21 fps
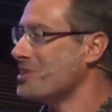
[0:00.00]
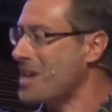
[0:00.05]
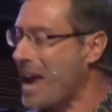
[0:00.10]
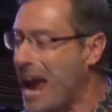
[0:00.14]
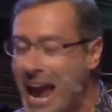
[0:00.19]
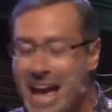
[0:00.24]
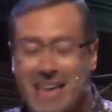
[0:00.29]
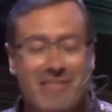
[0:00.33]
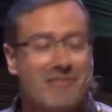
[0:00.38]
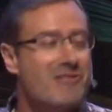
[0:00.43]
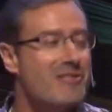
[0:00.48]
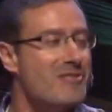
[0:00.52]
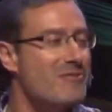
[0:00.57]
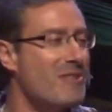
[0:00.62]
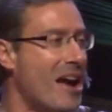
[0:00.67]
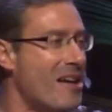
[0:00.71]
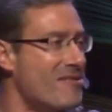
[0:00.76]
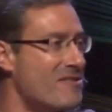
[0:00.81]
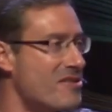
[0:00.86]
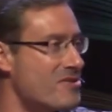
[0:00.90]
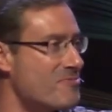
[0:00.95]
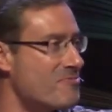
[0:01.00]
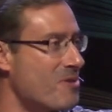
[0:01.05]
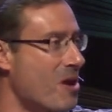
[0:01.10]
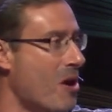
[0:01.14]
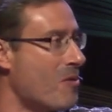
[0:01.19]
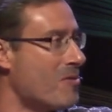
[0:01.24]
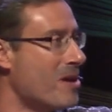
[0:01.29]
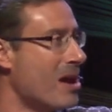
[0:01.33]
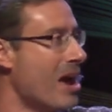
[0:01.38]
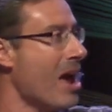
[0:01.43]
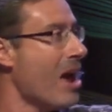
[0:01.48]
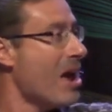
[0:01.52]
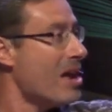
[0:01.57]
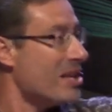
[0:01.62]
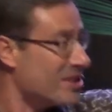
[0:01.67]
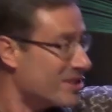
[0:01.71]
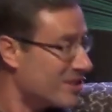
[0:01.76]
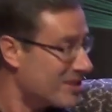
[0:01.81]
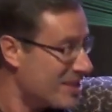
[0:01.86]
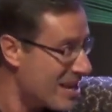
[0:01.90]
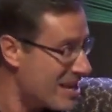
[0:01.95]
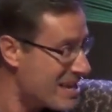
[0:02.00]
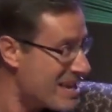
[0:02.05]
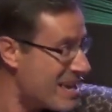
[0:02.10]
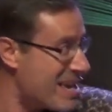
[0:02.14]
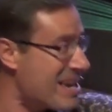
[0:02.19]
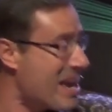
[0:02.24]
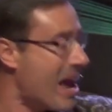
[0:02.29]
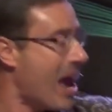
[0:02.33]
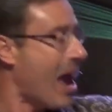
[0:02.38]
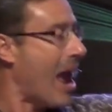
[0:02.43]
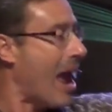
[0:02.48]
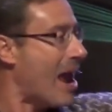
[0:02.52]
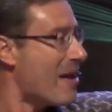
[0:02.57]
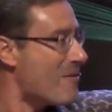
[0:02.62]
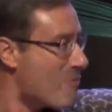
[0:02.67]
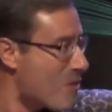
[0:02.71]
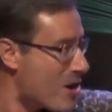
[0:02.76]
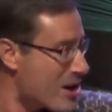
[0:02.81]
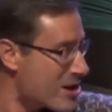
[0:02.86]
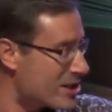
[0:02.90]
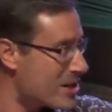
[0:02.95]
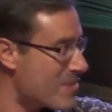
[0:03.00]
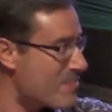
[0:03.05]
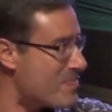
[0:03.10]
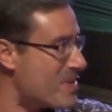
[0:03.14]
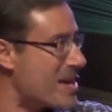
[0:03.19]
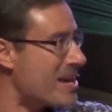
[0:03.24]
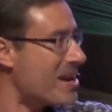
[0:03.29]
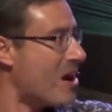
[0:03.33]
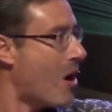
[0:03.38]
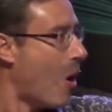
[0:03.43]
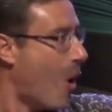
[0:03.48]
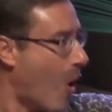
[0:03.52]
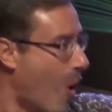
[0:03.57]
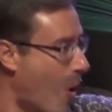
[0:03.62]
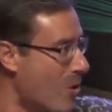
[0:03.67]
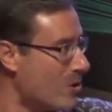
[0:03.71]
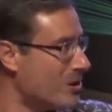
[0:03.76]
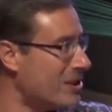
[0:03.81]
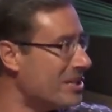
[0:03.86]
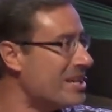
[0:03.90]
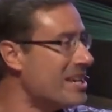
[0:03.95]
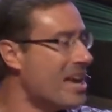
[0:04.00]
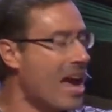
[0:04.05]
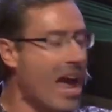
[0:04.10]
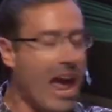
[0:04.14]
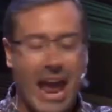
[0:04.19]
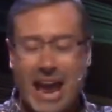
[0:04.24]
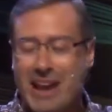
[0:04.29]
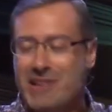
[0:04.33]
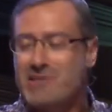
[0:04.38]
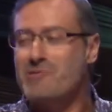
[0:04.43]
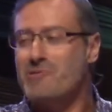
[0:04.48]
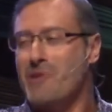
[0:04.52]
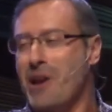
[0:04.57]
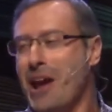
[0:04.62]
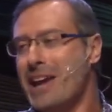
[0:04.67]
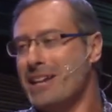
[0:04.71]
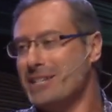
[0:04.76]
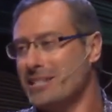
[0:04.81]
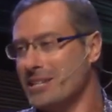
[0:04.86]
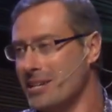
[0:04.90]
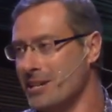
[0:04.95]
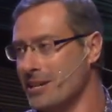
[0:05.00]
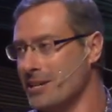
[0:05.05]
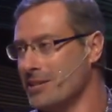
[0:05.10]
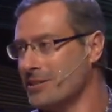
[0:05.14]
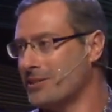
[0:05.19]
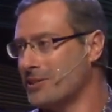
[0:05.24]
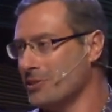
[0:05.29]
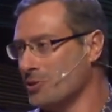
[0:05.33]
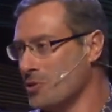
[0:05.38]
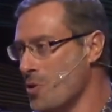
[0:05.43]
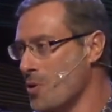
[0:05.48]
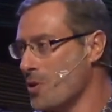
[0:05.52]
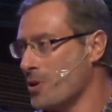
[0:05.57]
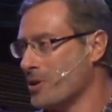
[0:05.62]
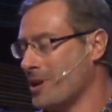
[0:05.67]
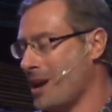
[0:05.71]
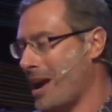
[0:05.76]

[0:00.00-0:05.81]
gathered around the throne, singing and worshiping, holy and great is the Lord